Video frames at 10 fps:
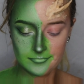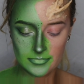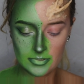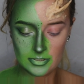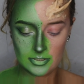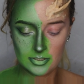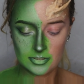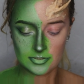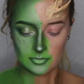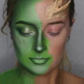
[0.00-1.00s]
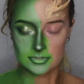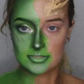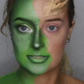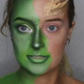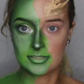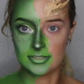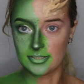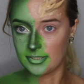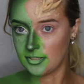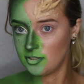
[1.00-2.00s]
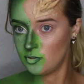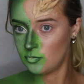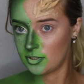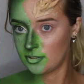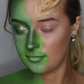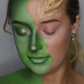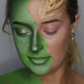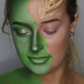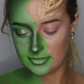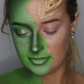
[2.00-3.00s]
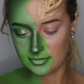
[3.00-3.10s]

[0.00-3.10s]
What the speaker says: So we're just gonna continue working with this.